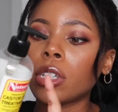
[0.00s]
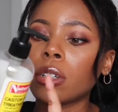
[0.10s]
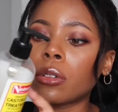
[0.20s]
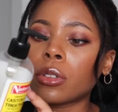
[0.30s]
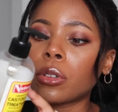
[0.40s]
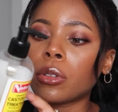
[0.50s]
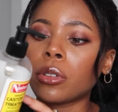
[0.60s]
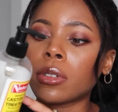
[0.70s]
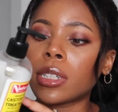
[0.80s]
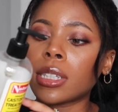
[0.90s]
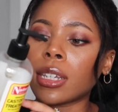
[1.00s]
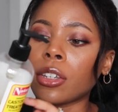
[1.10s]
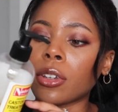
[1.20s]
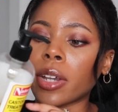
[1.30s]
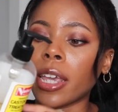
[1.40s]
You can also use this
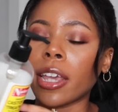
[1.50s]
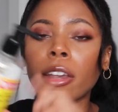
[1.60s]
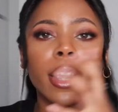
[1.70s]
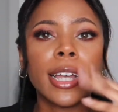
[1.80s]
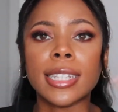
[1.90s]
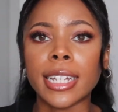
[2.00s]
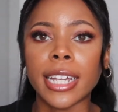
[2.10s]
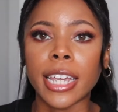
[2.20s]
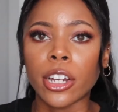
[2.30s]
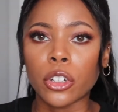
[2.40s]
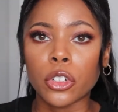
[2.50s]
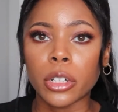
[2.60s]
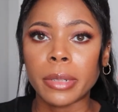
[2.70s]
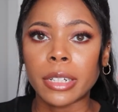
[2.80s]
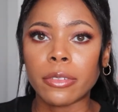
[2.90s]
in your hair as like a hair
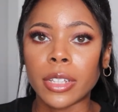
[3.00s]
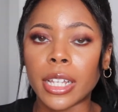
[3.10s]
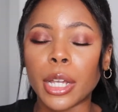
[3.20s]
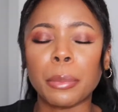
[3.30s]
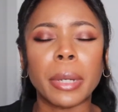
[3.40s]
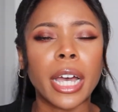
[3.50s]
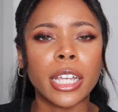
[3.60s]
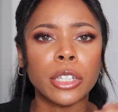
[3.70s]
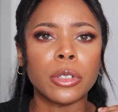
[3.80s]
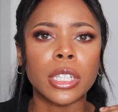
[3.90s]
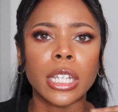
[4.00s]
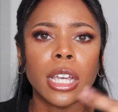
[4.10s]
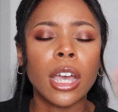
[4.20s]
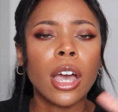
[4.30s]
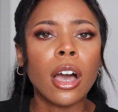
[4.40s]
treatment if you like, but I use
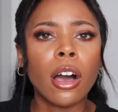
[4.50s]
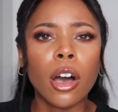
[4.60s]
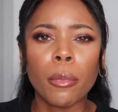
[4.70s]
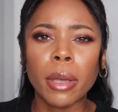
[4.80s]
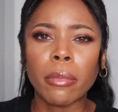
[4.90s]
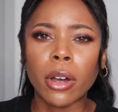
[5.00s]
it on my